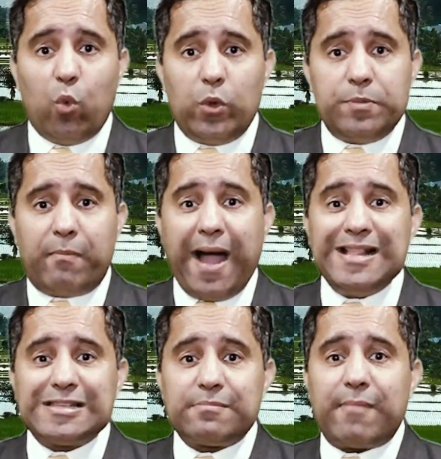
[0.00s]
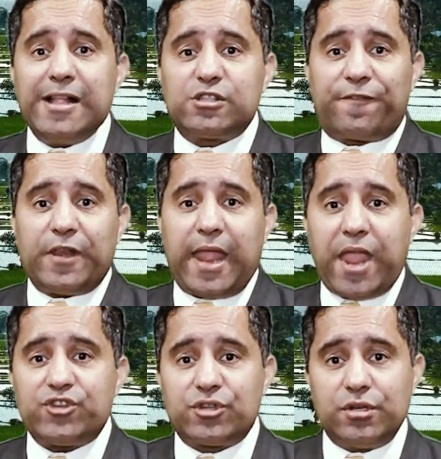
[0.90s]
With miles and miles of
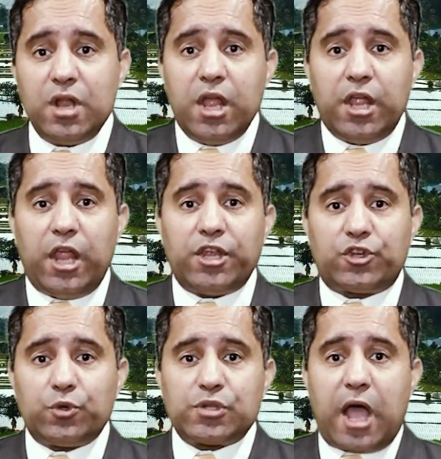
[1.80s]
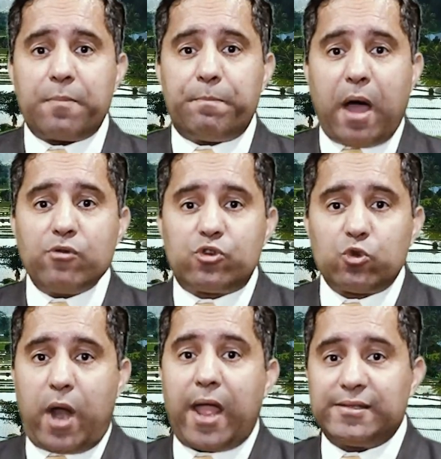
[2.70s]
irrigation, issues are bound
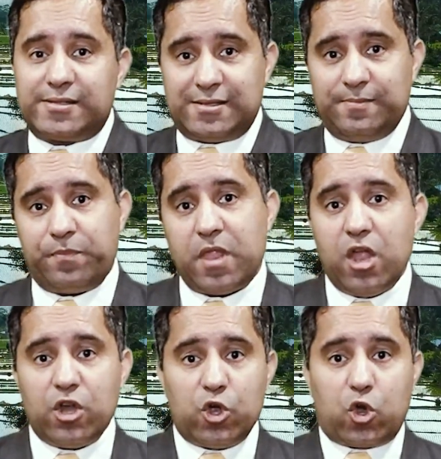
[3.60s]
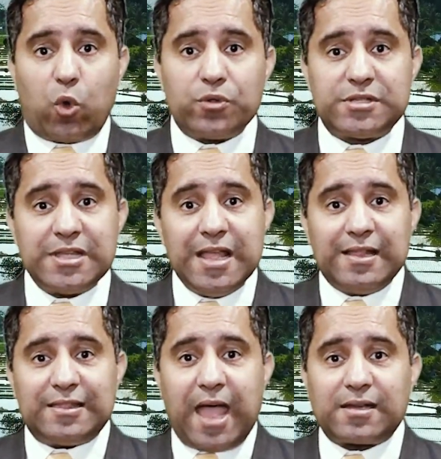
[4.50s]
to rise. Drones
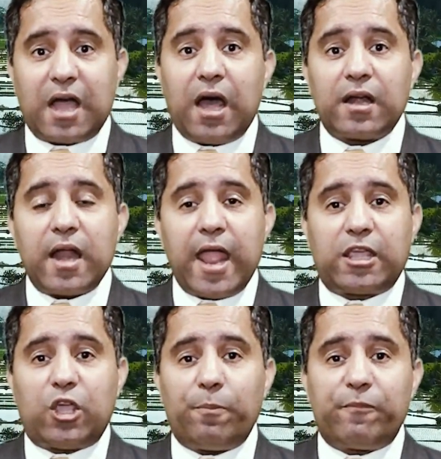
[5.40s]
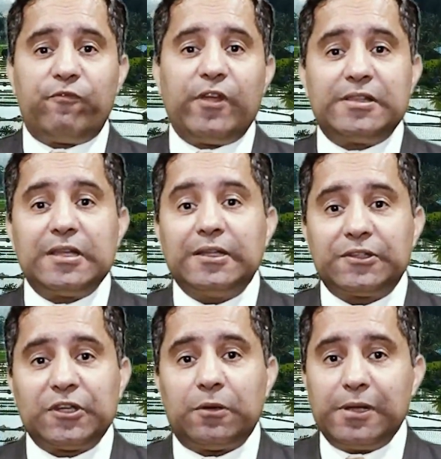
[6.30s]
that are equipped with
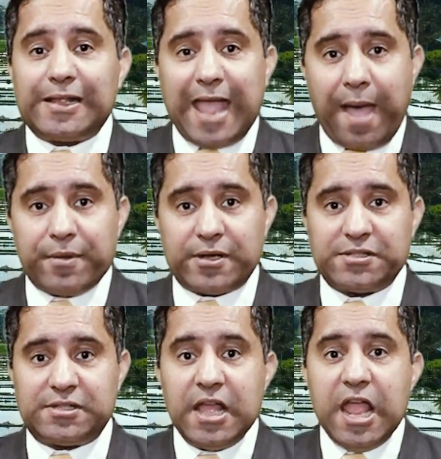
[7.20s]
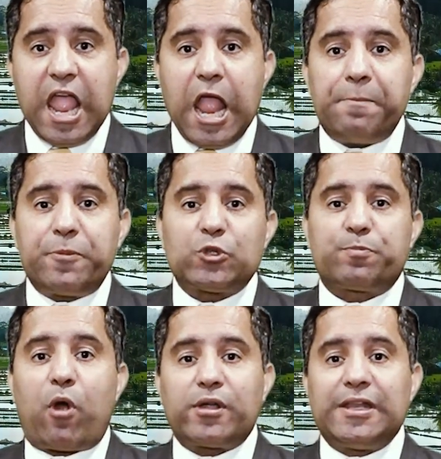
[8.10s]
thermal cameras help to
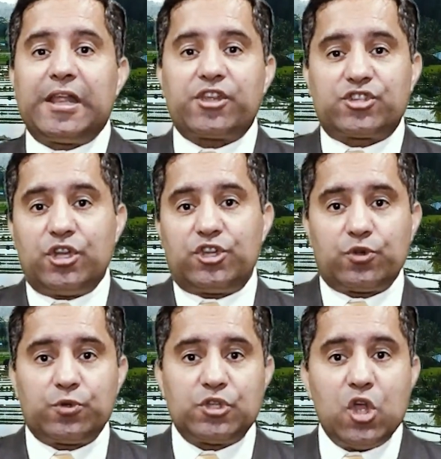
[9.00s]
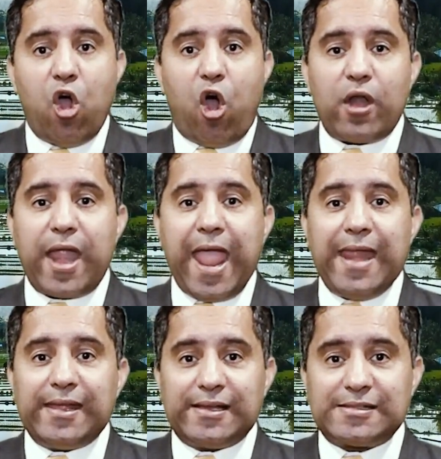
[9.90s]
spot irrigation issues or
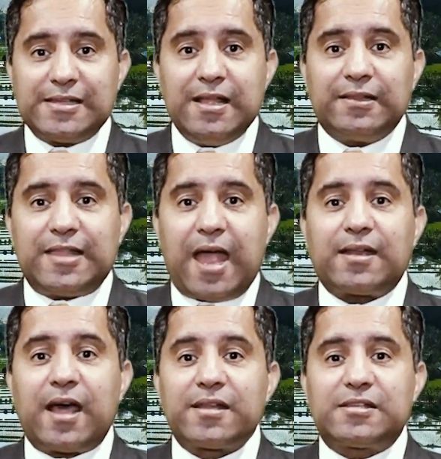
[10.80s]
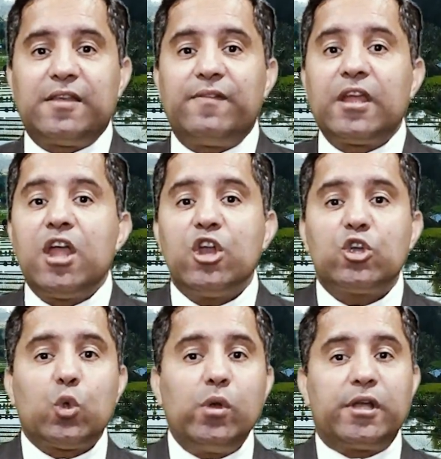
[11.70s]
areas that are receiving
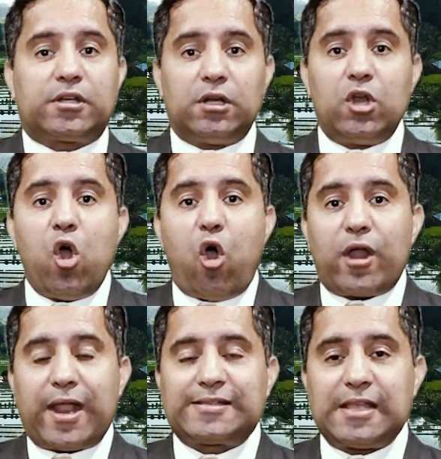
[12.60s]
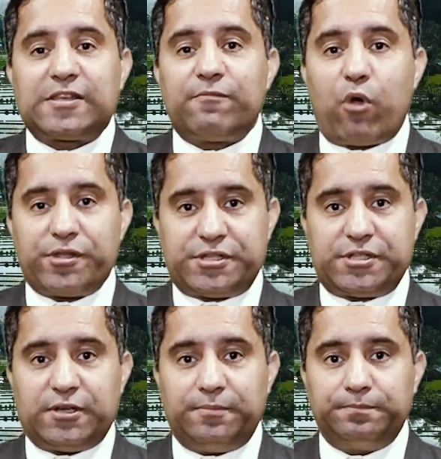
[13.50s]
too little or excessive moisture.